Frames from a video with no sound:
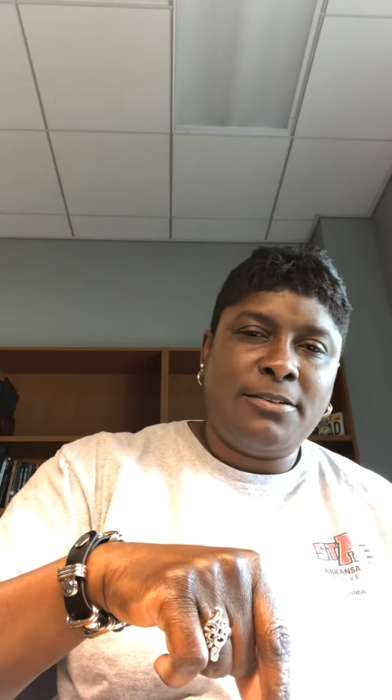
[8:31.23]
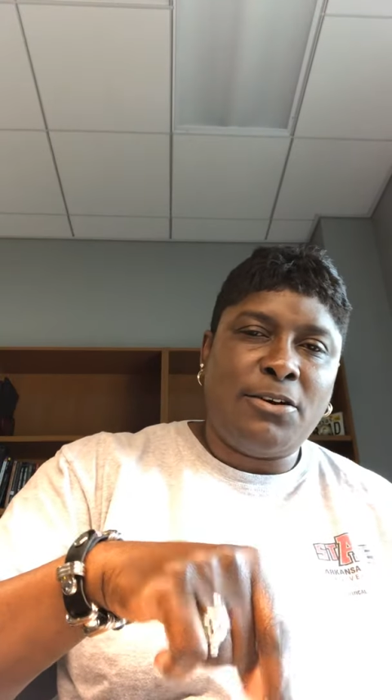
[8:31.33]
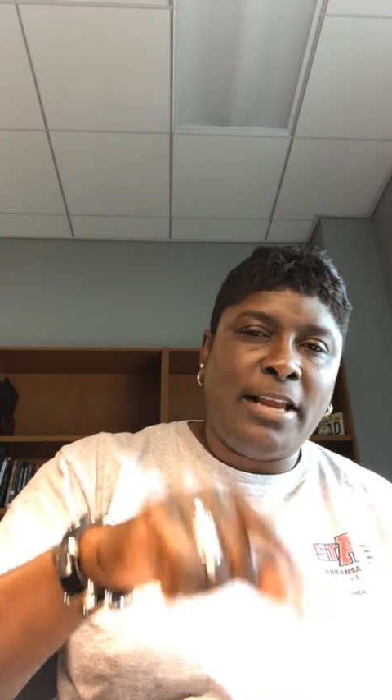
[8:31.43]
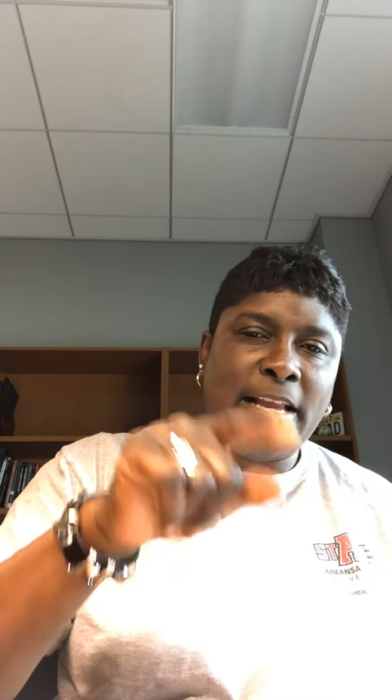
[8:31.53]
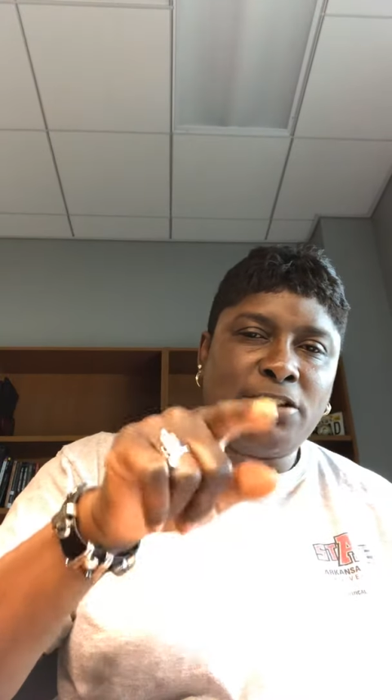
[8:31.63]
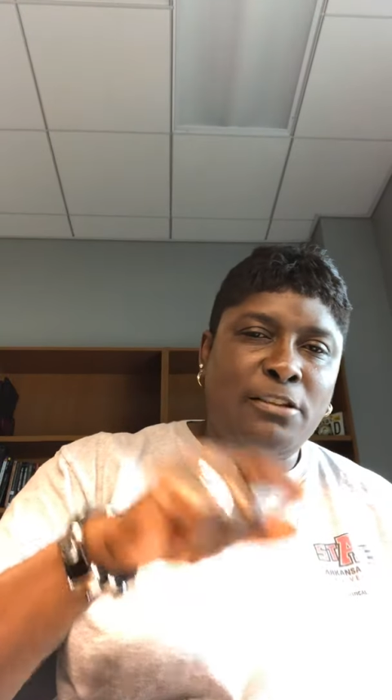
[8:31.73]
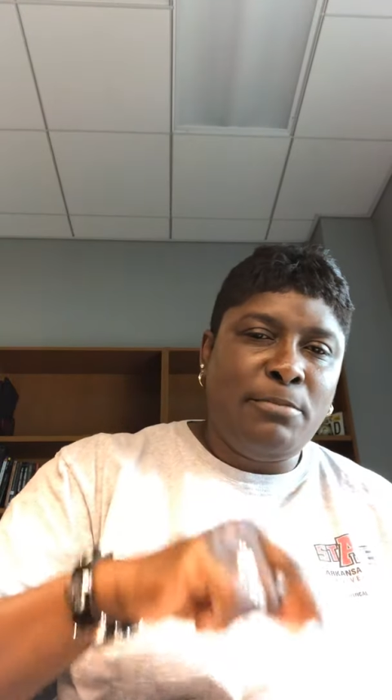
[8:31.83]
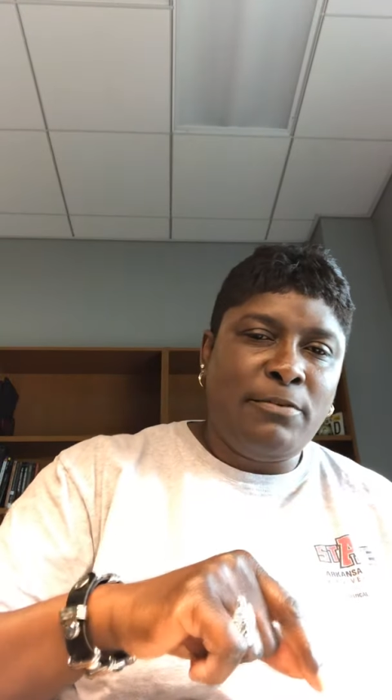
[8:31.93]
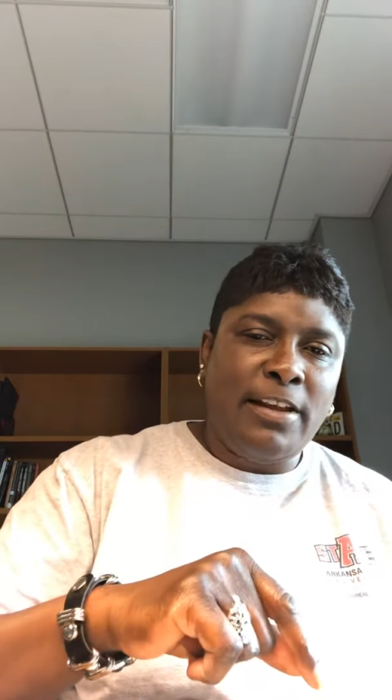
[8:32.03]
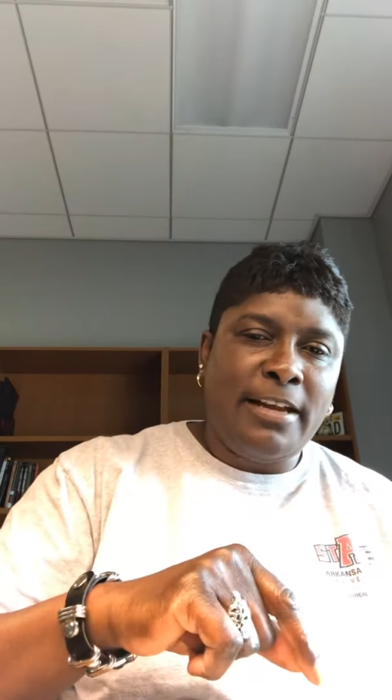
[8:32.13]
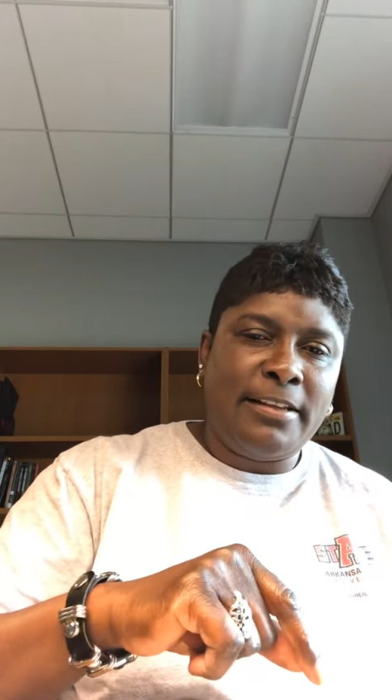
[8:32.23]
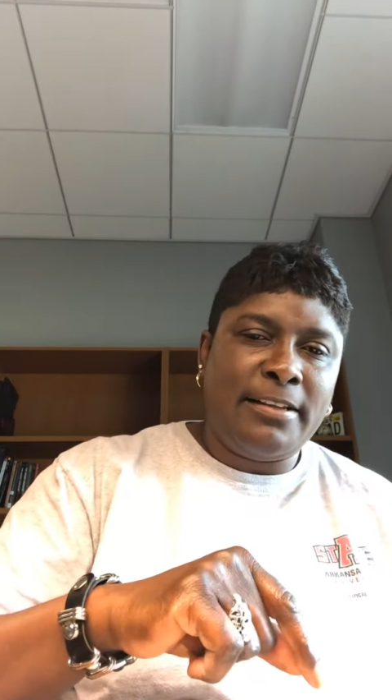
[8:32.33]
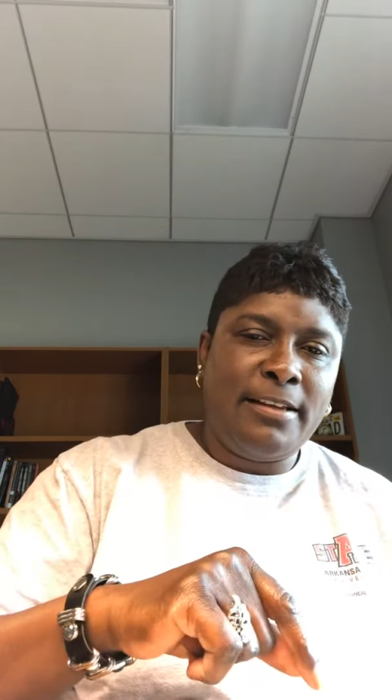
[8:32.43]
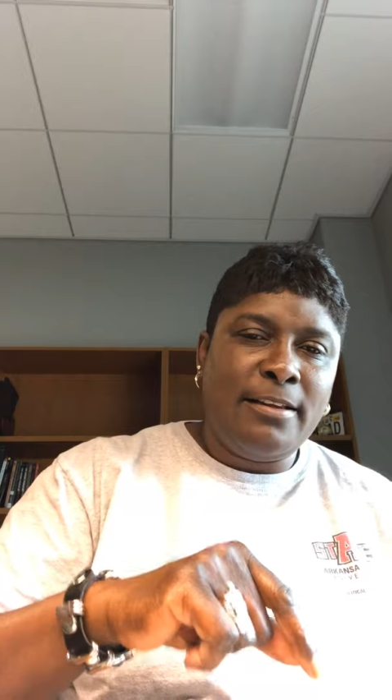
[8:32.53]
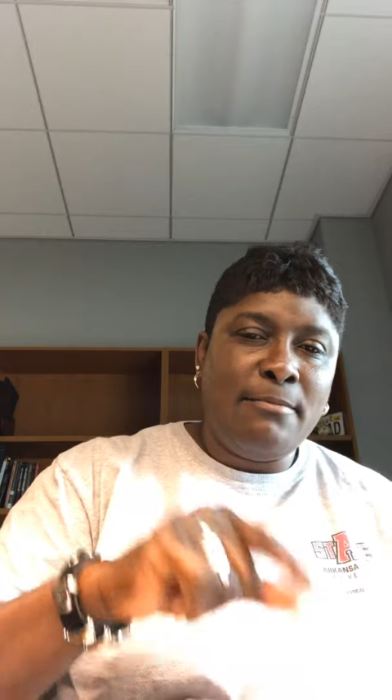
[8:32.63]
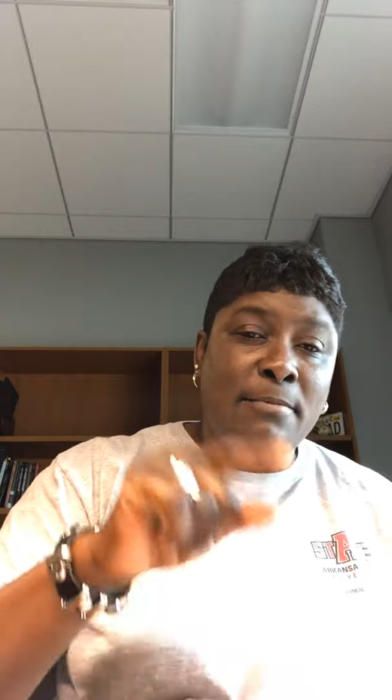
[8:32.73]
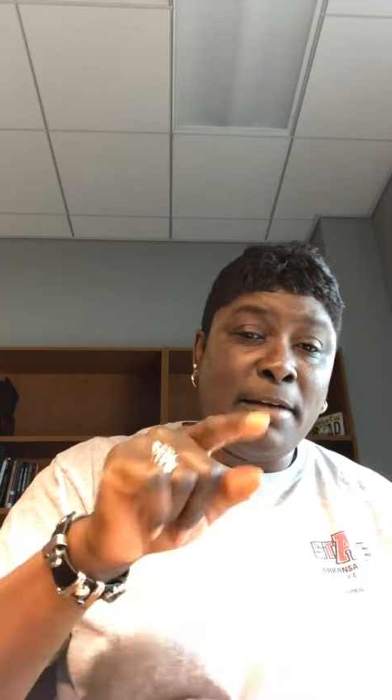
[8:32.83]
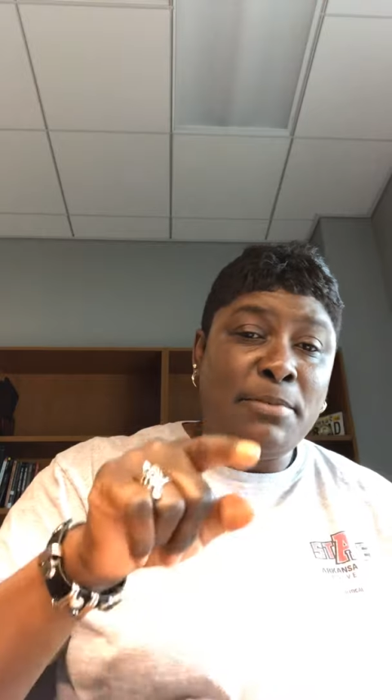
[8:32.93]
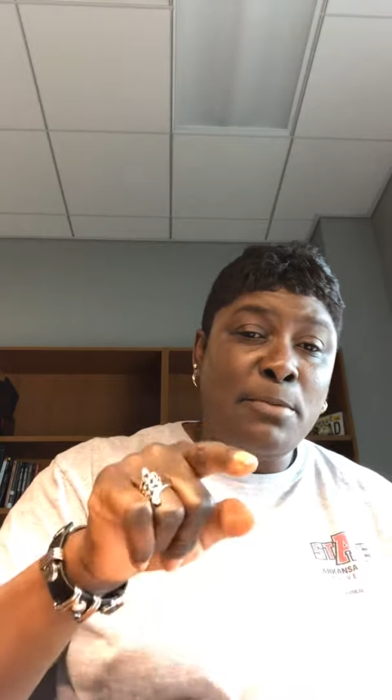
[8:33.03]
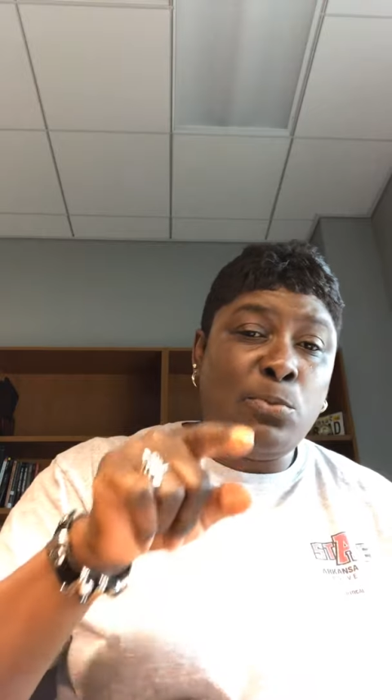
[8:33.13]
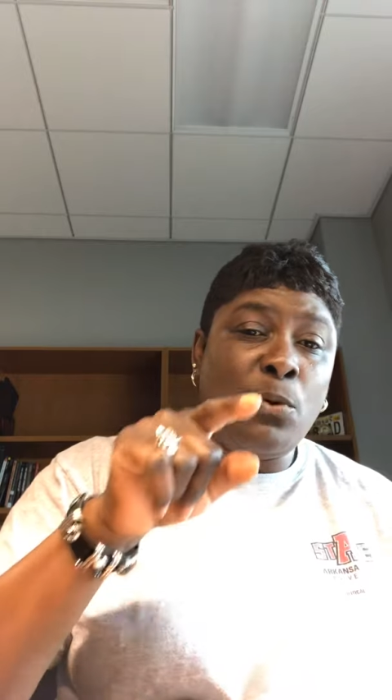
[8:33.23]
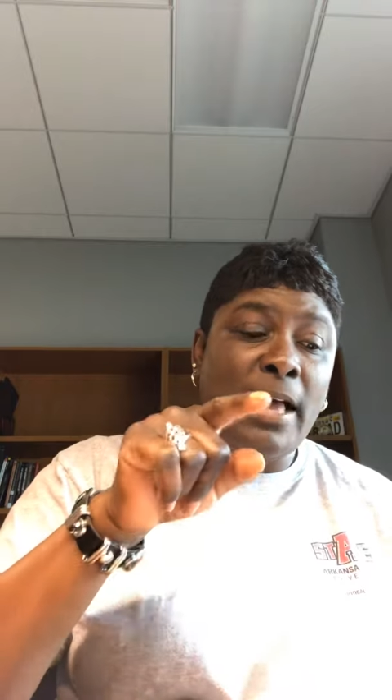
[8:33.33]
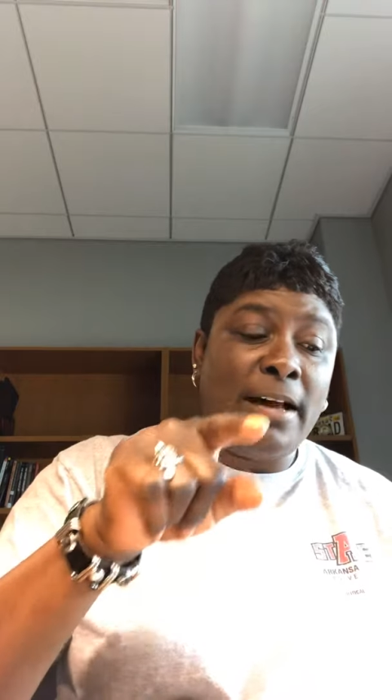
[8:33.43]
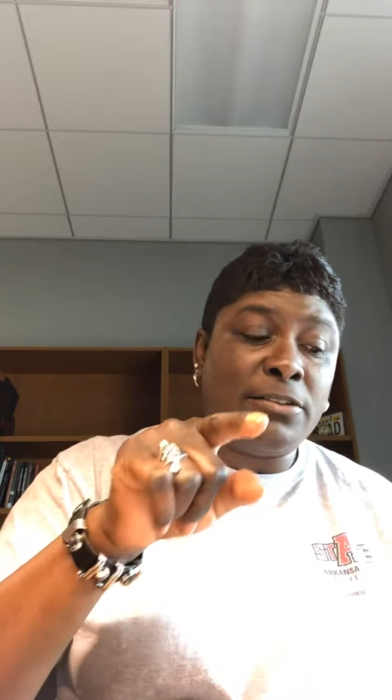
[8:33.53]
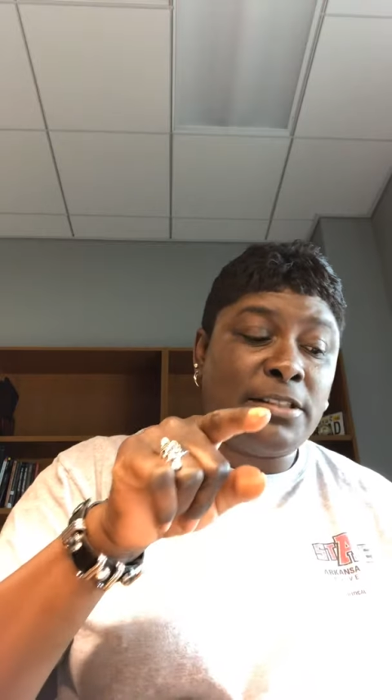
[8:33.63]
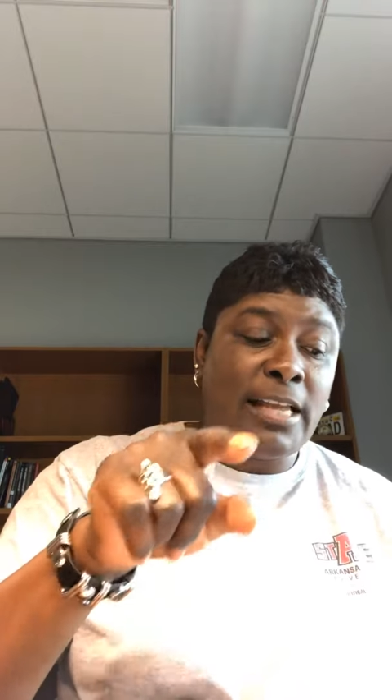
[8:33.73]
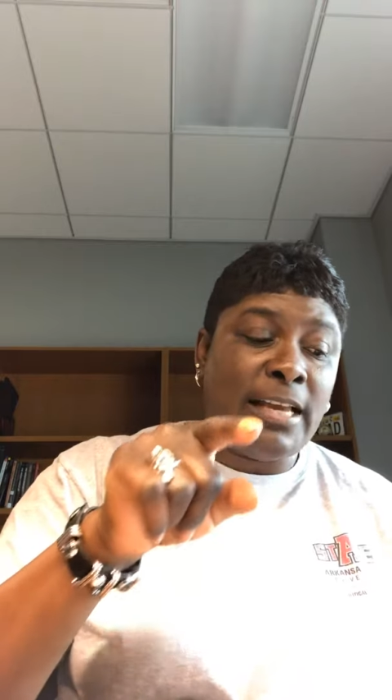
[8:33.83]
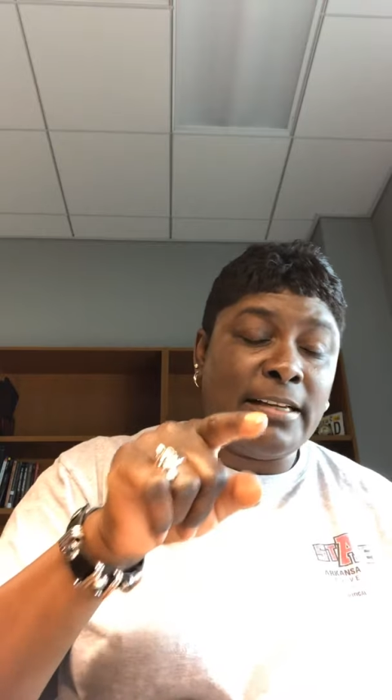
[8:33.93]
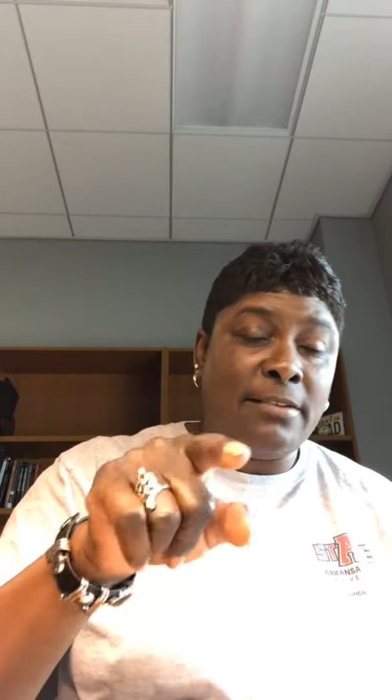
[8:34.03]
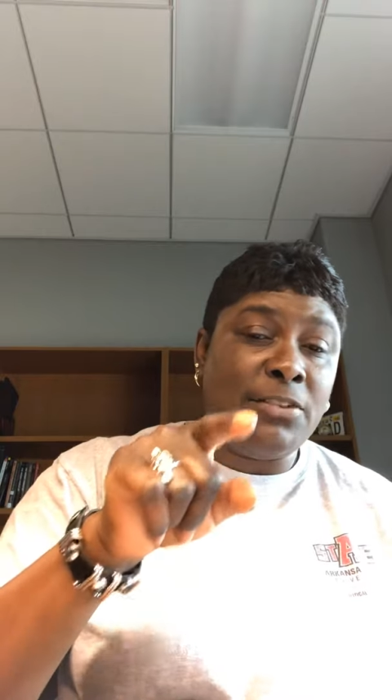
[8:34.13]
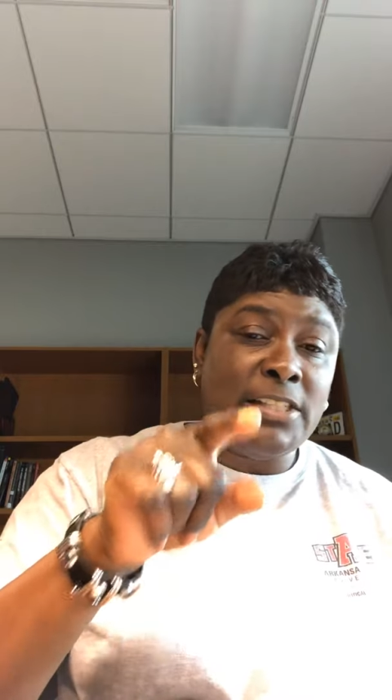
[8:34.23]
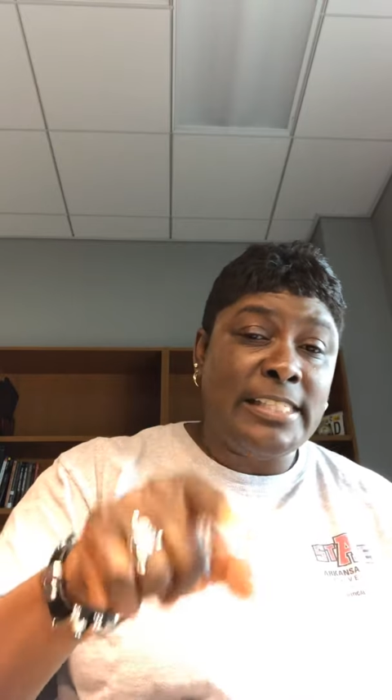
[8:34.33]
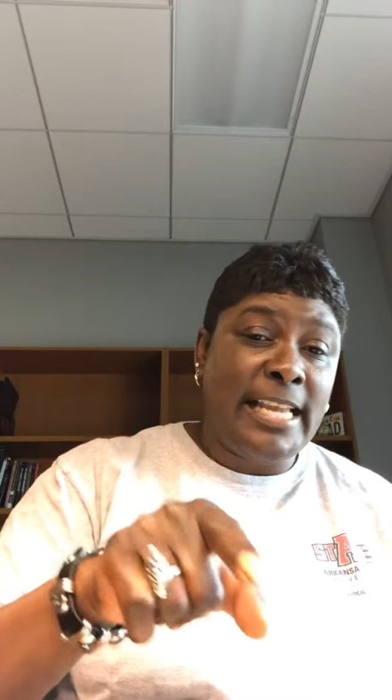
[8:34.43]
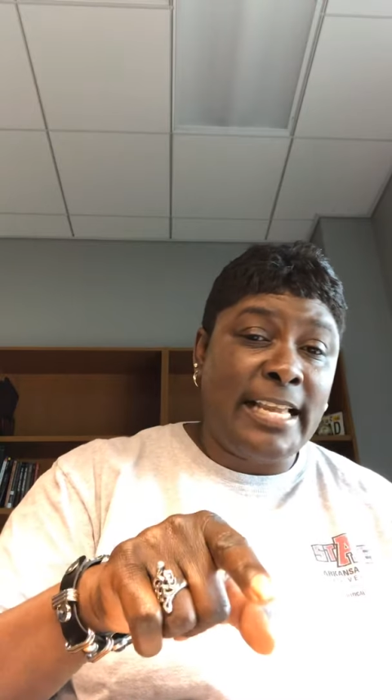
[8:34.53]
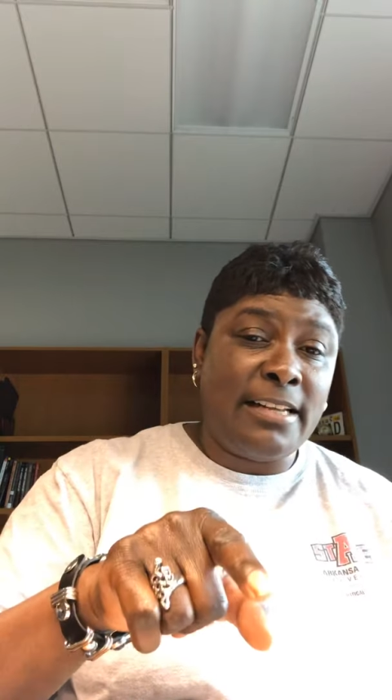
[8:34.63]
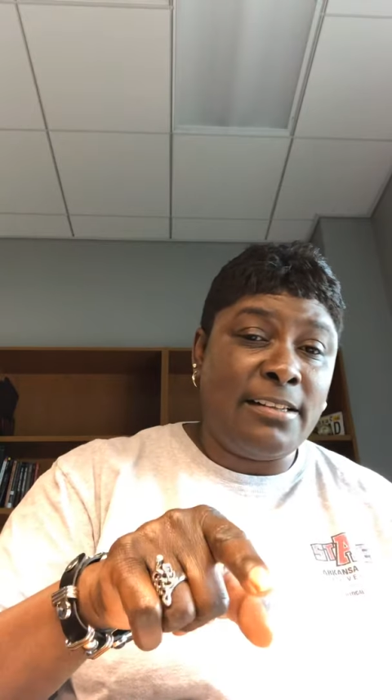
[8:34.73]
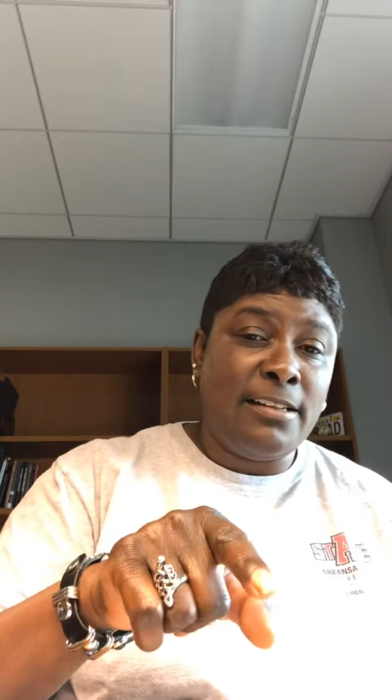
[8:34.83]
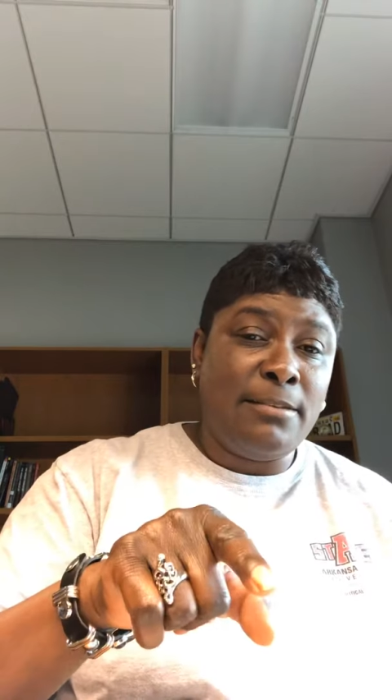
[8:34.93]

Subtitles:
are actually provided by people outside of the state